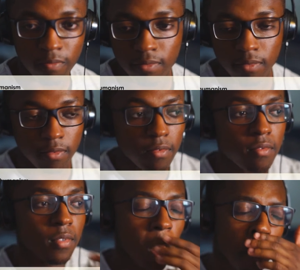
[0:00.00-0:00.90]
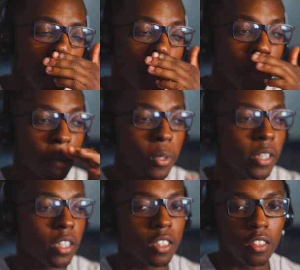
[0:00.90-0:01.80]
But we are gonna start
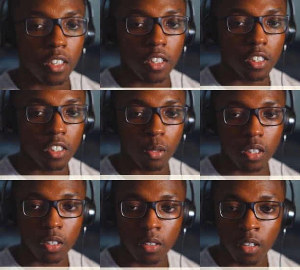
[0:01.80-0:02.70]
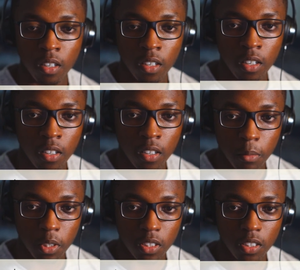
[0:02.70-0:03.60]
shortly. Let me just get
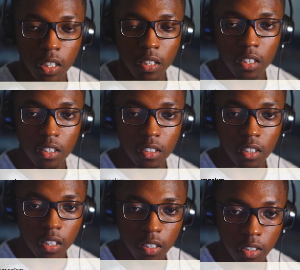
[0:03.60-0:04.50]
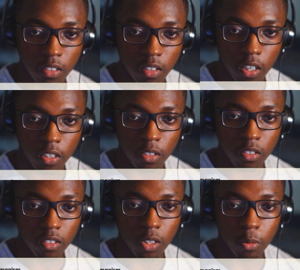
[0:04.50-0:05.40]
these little articles open
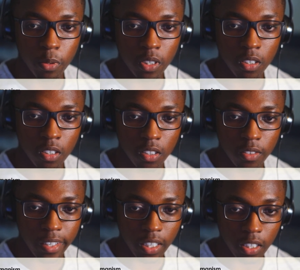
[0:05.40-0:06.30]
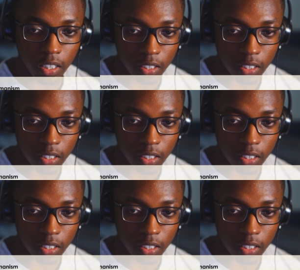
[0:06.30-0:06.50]
so I can get started.